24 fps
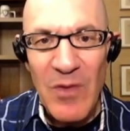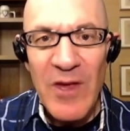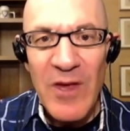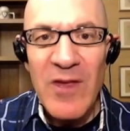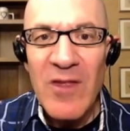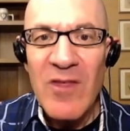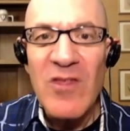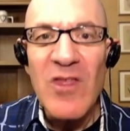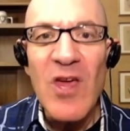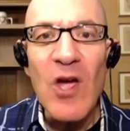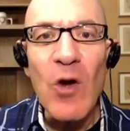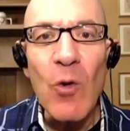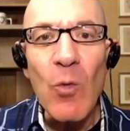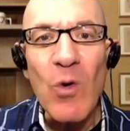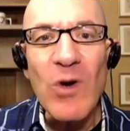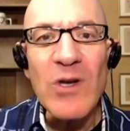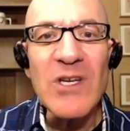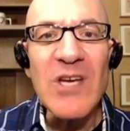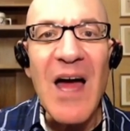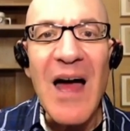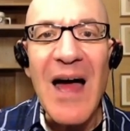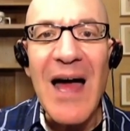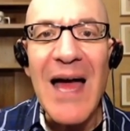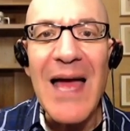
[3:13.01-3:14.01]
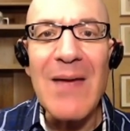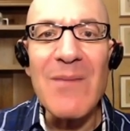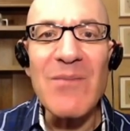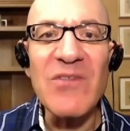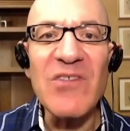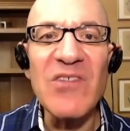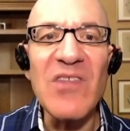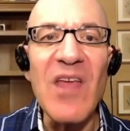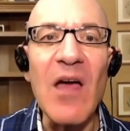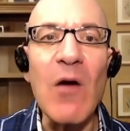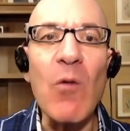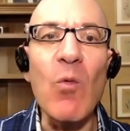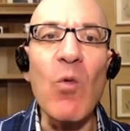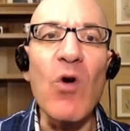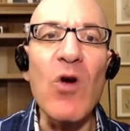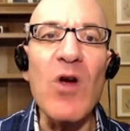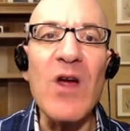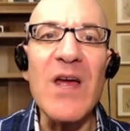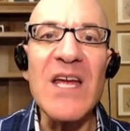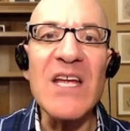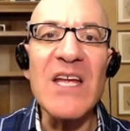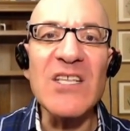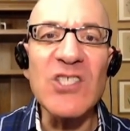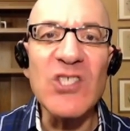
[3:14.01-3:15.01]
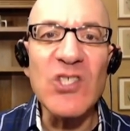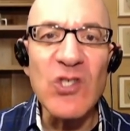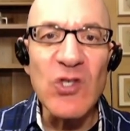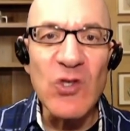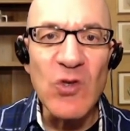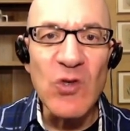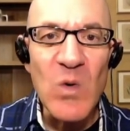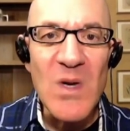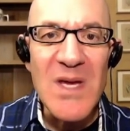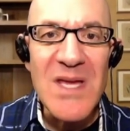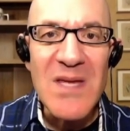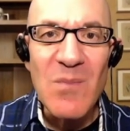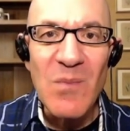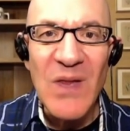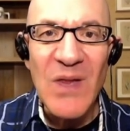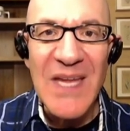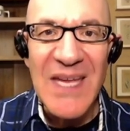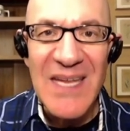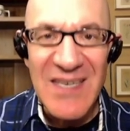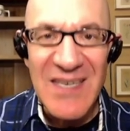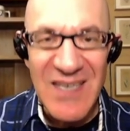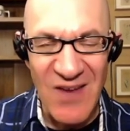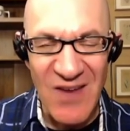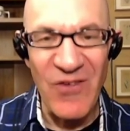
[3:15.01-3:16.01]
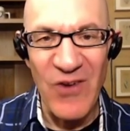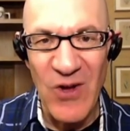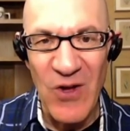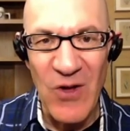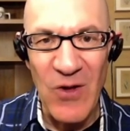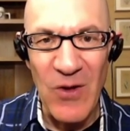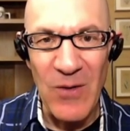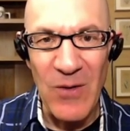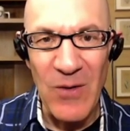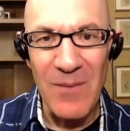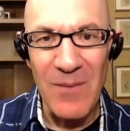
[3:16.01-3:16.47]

there were times that were extremely difficult,